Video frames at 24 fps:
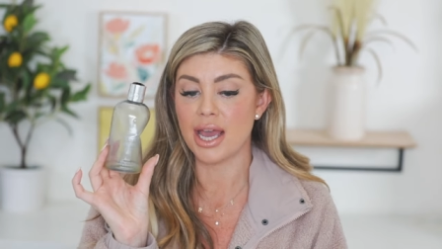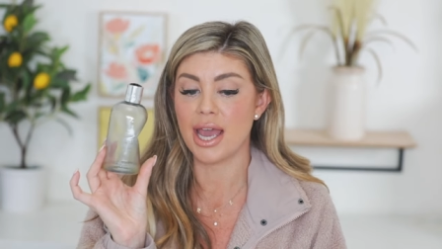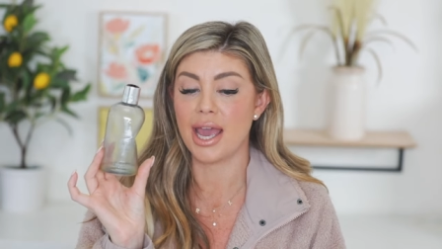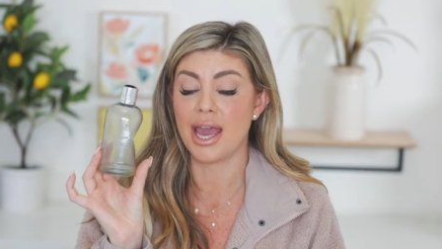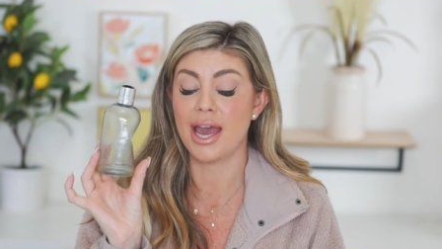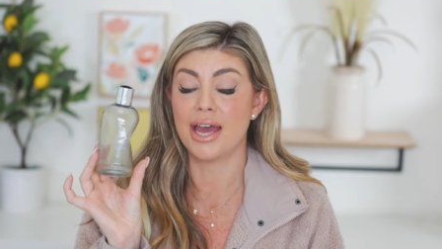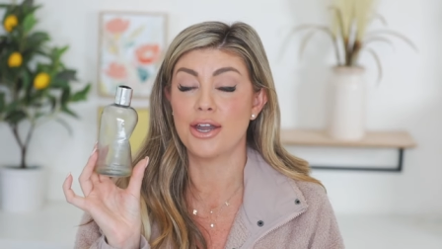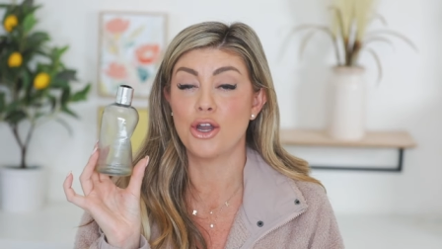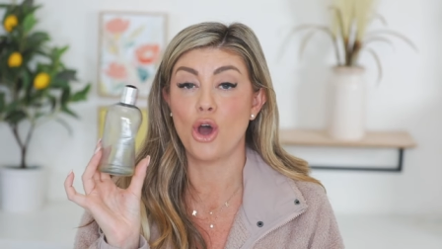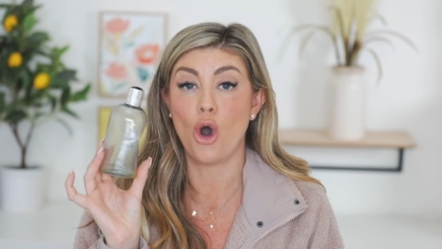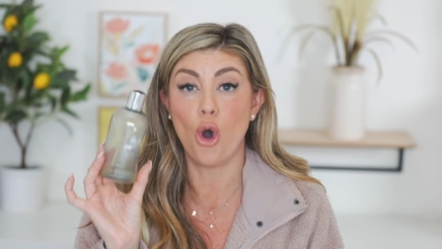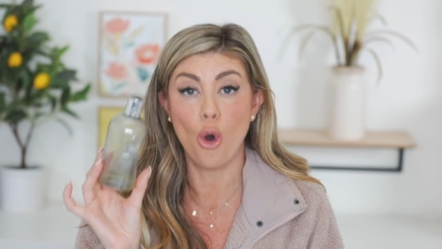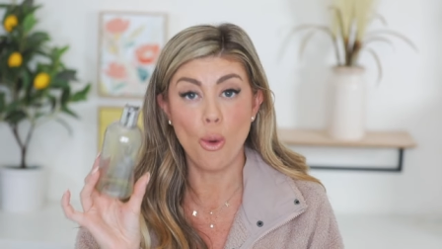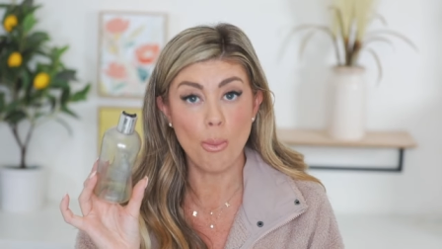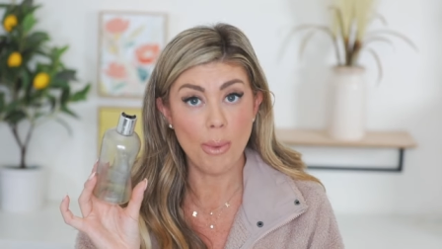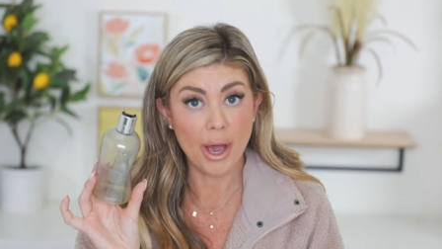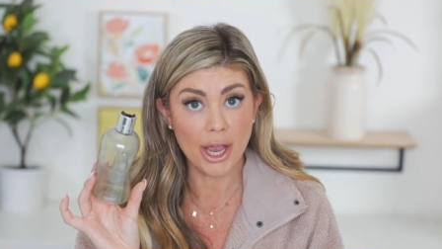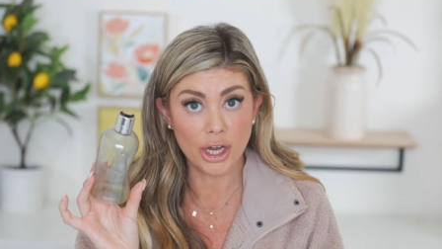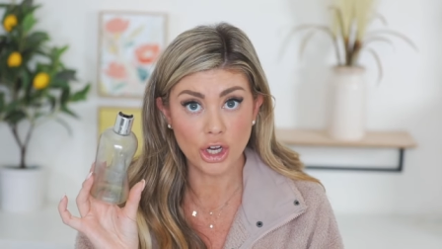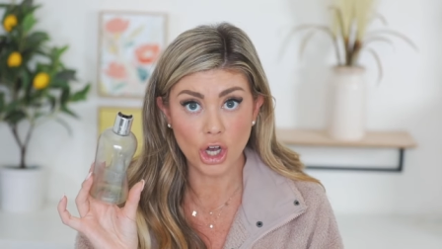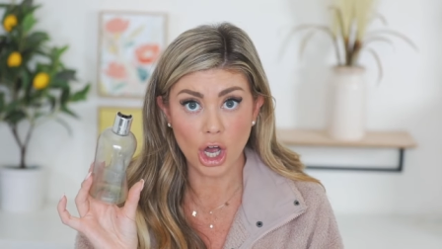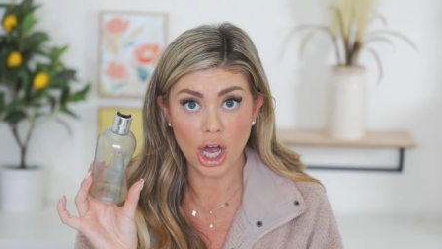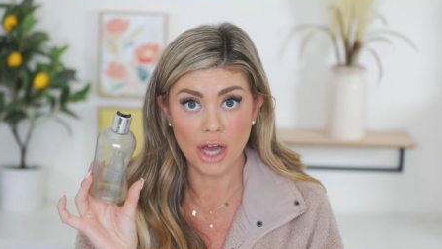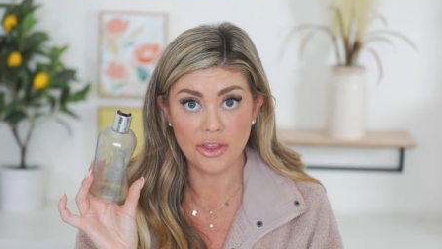and oh
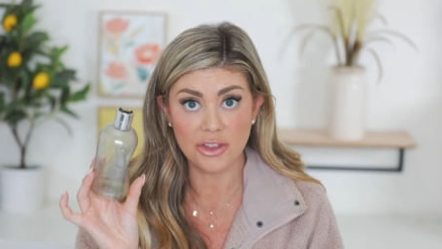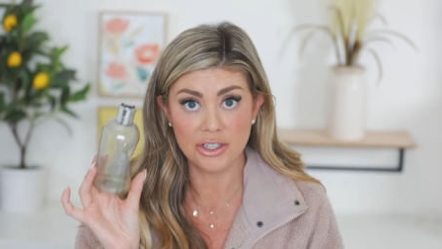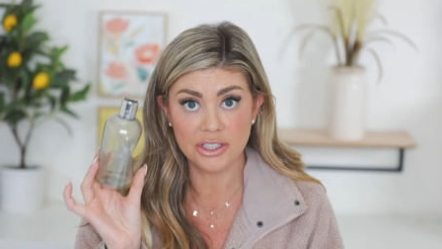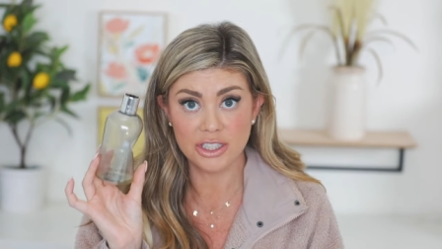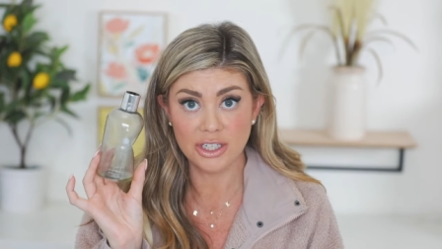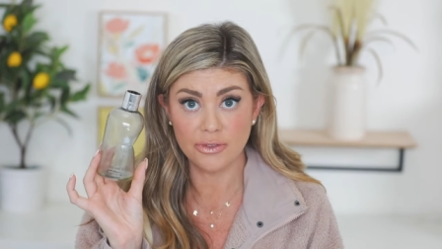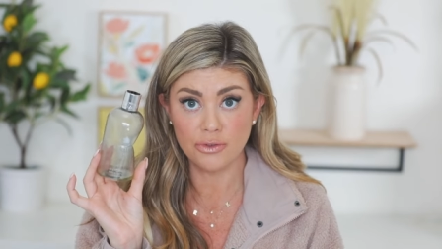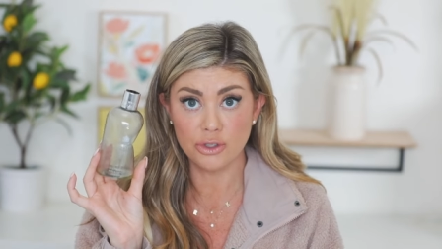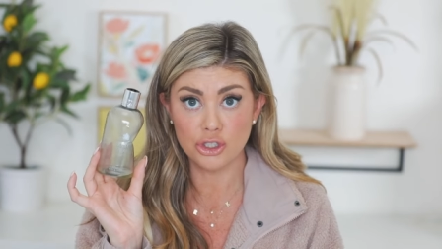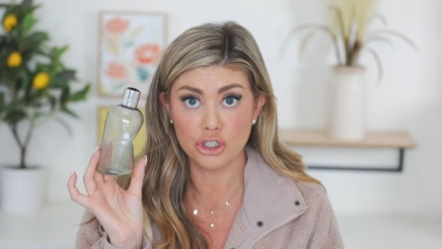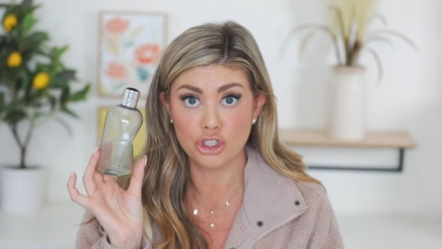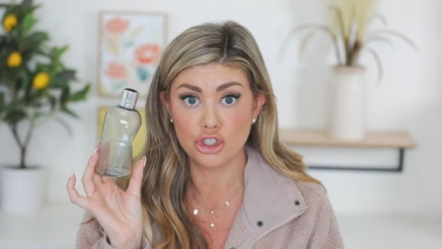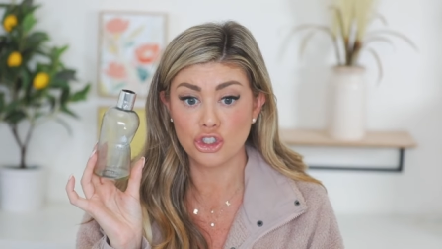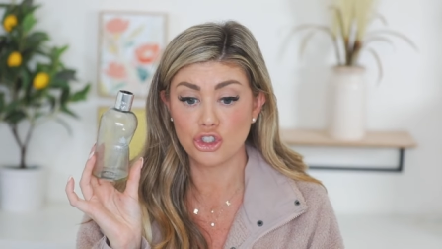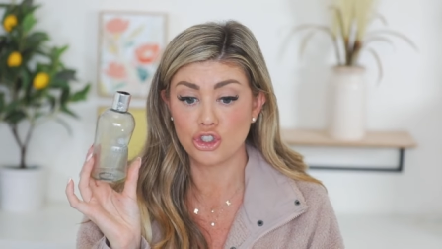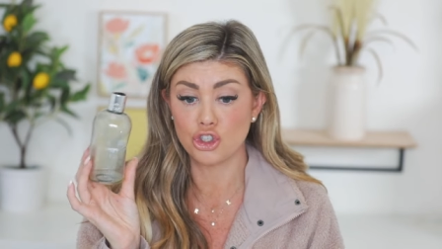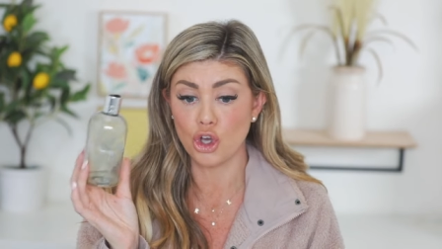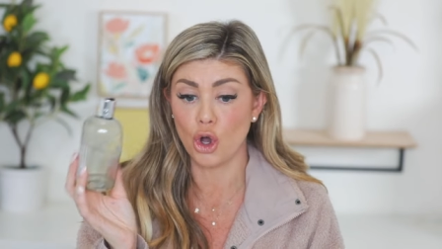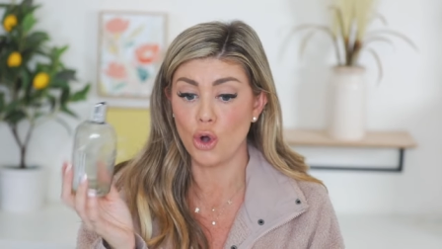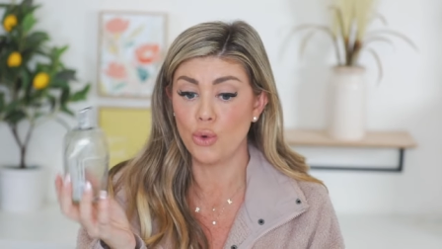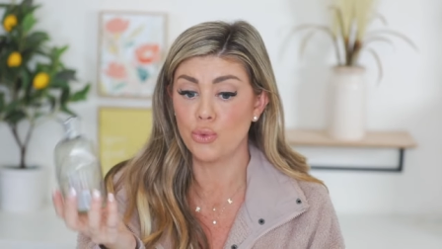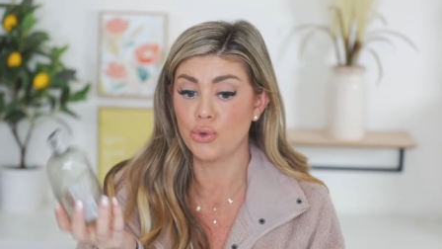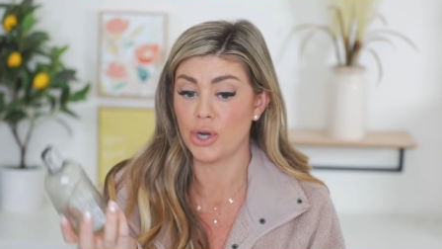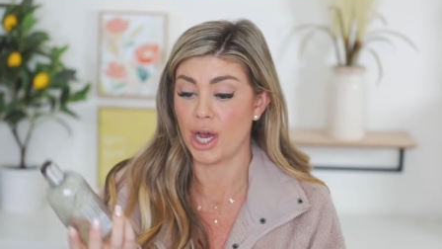my God, this stuff was
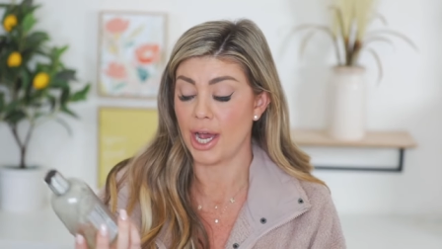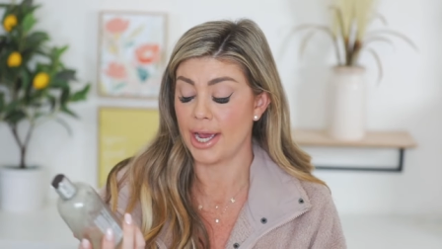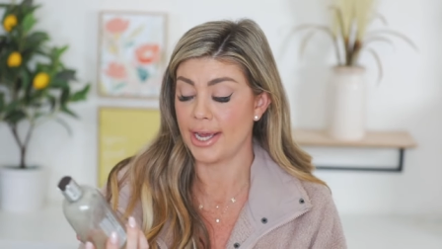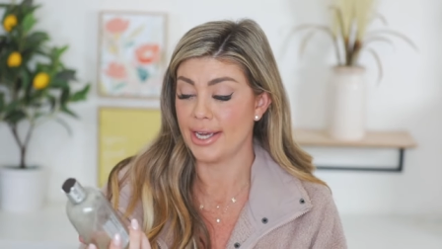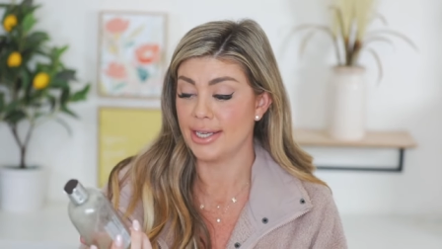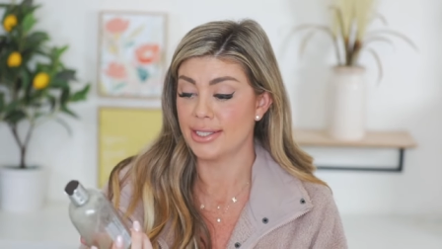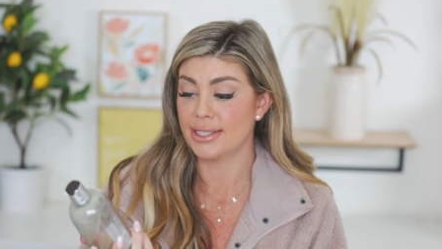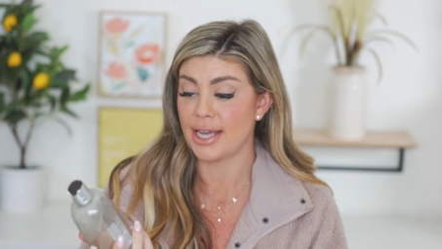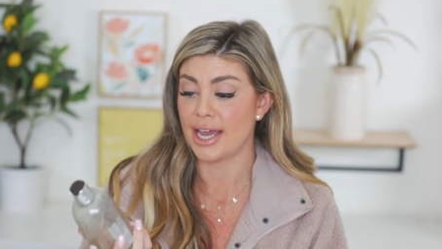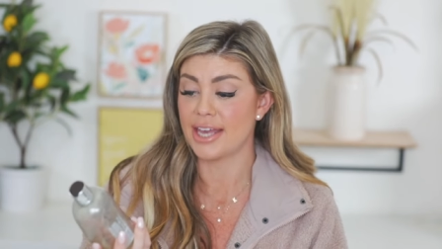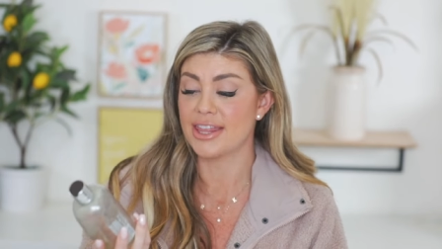so nice.